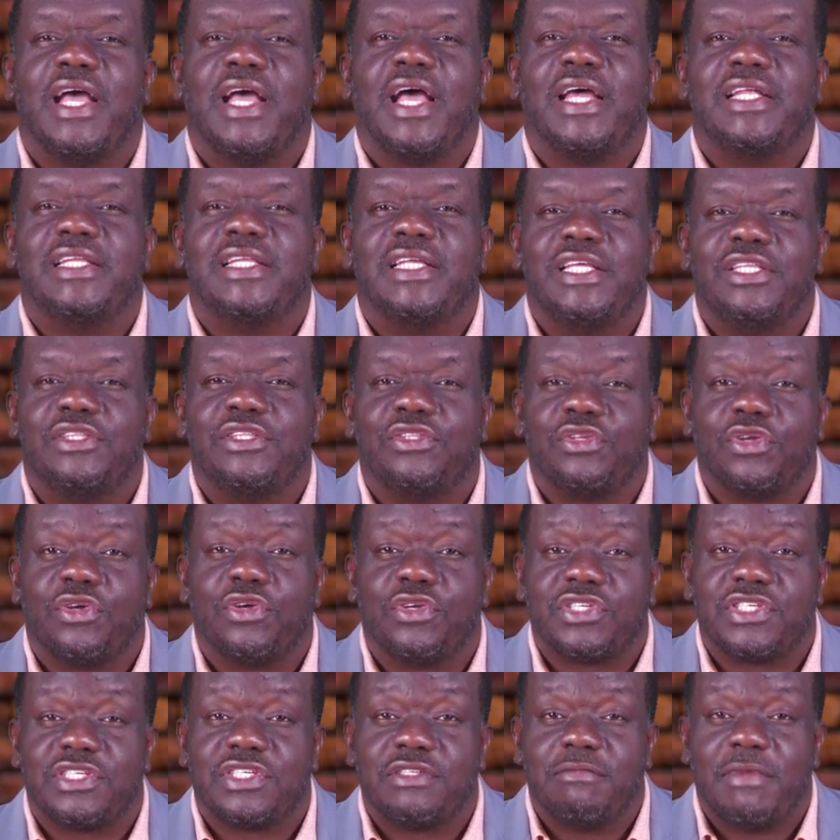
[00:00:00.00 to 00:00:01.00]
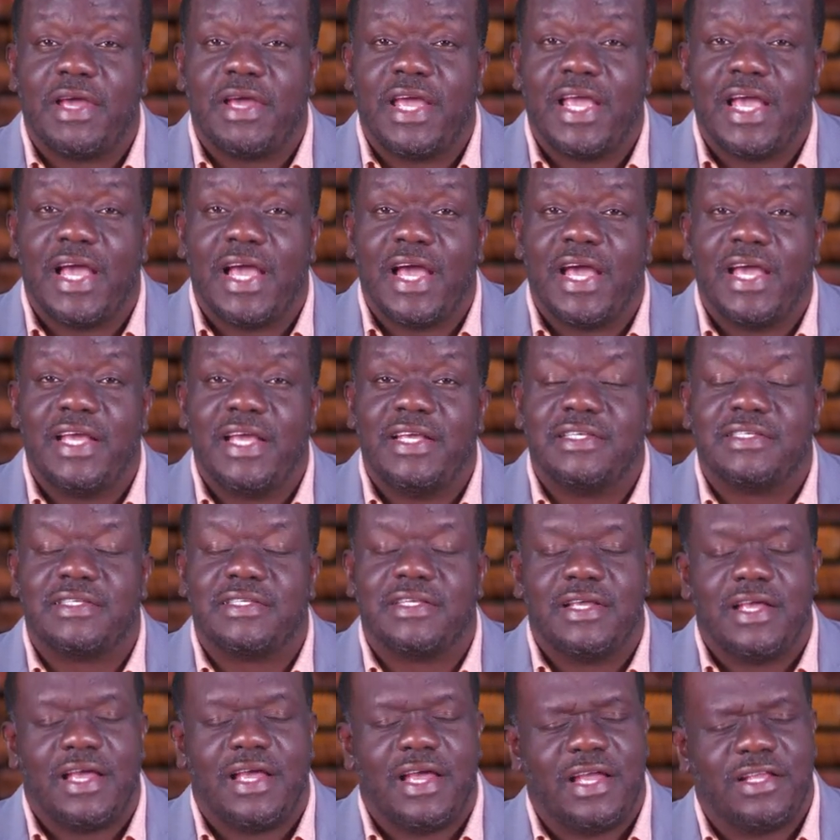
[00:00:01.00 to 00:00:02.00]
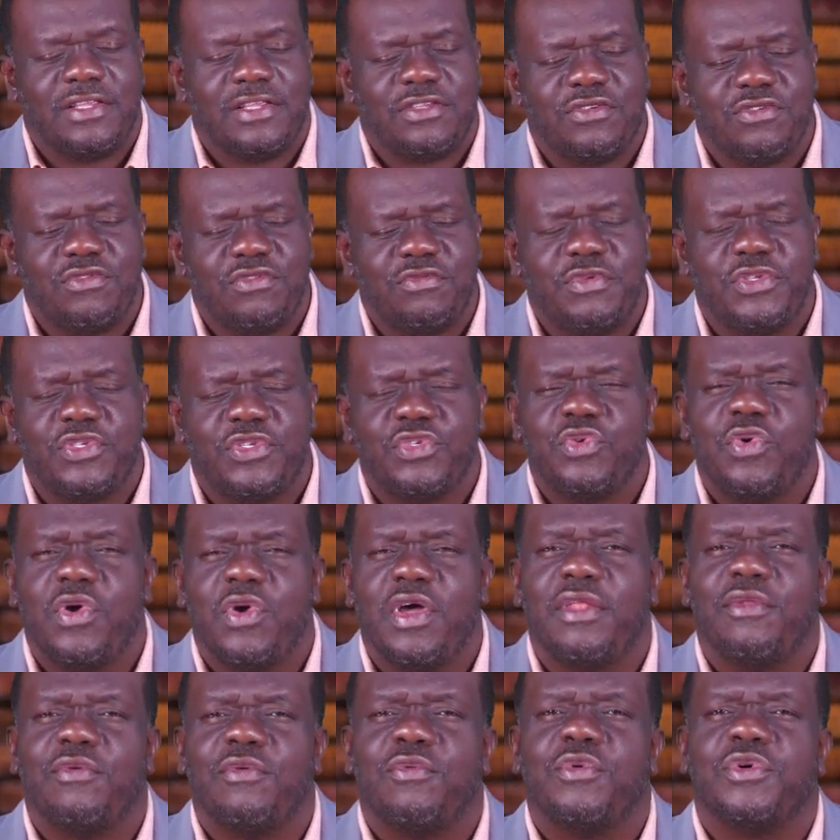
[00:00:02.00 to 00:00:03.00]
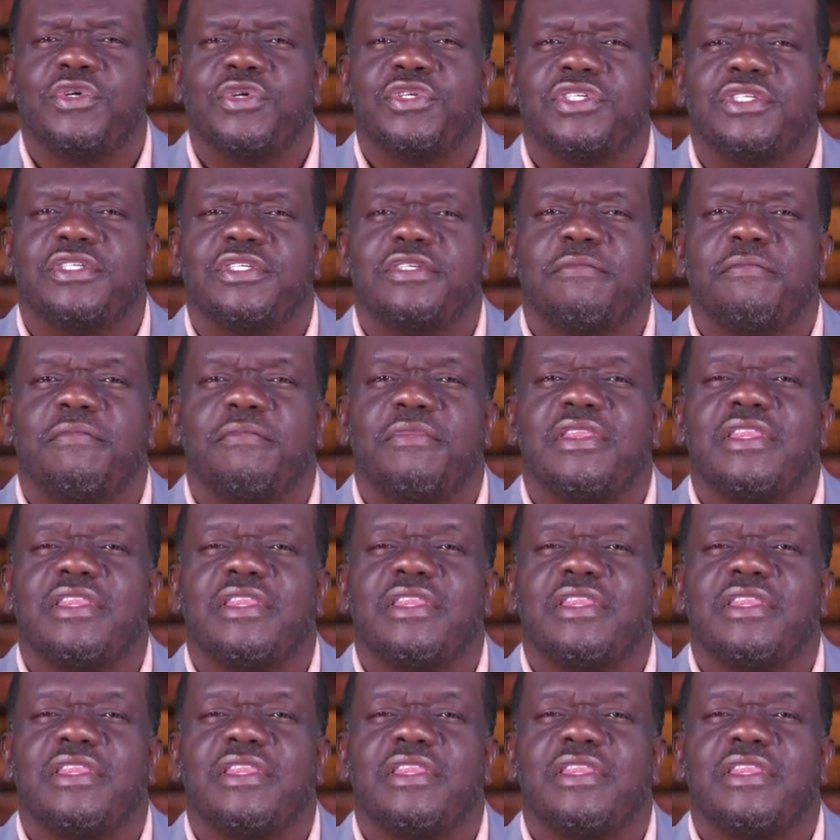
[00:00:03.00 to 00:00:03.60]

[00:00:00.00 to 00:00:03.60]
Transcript: and he touched my eyes and told me to go and wash.